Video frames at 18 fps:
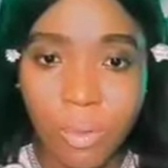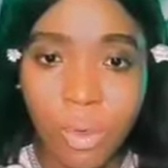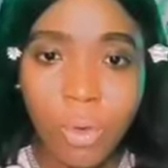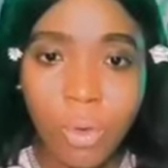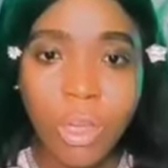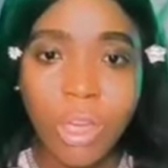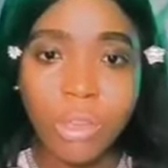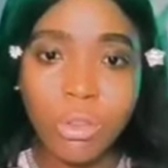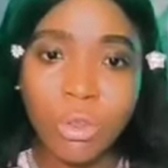
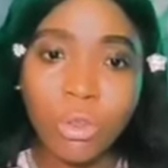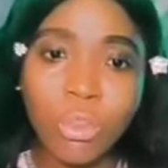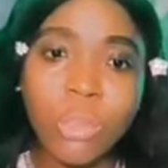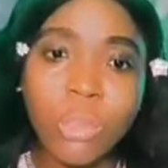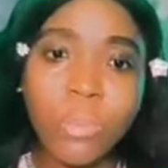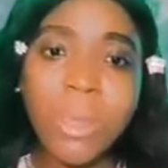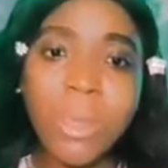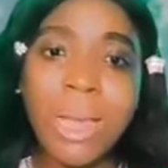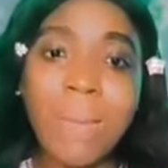Okay, so
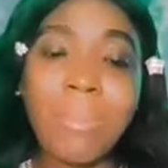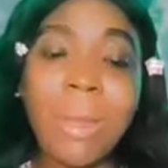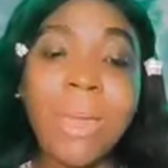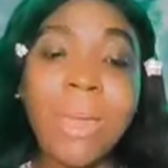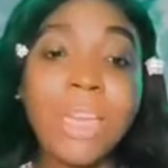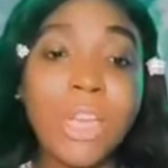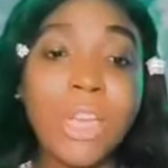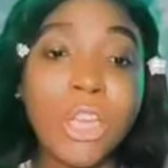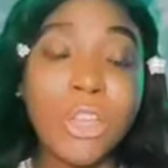speak
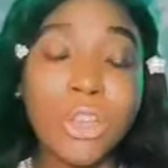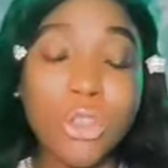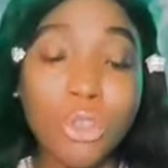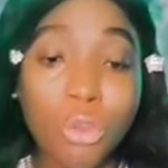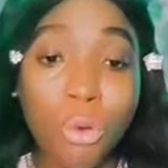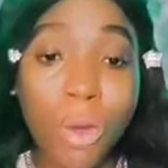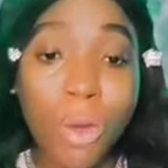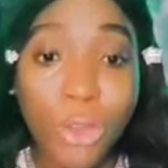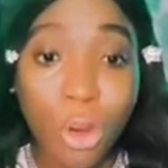about
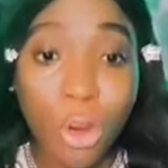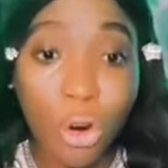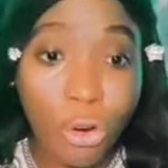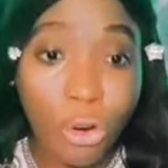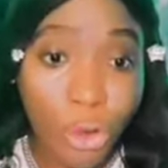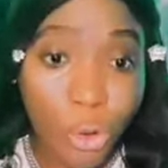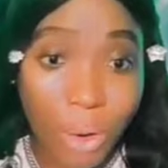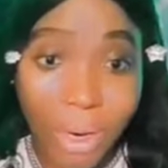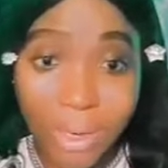your
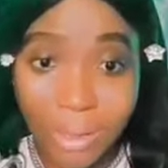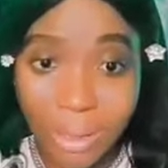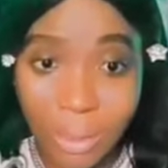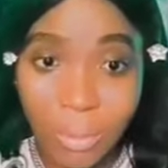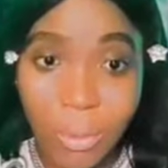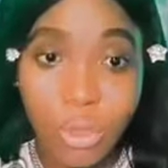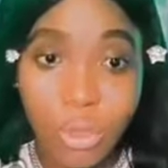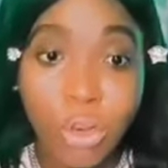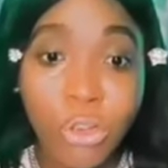
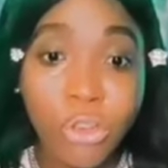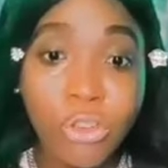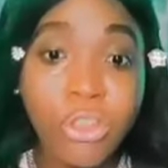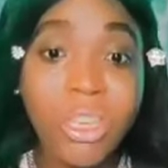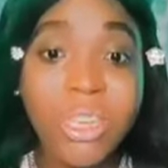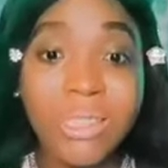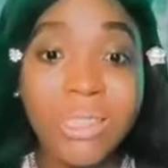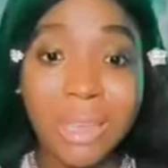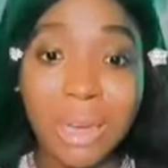USP, your
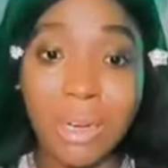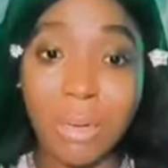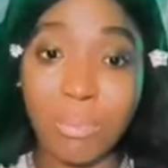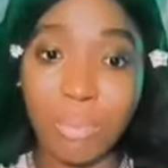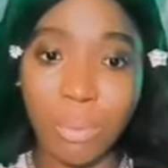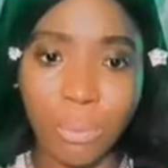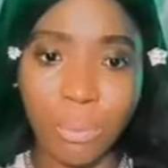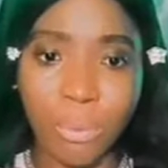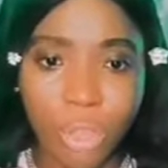unique selling
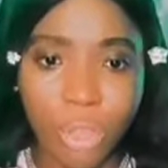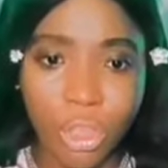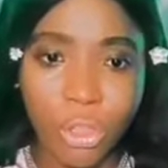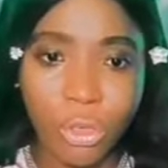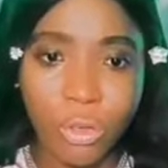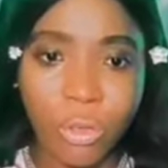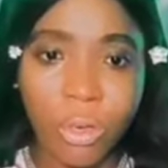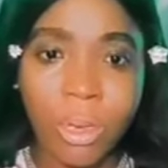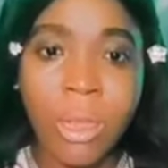
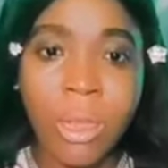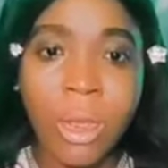proposition,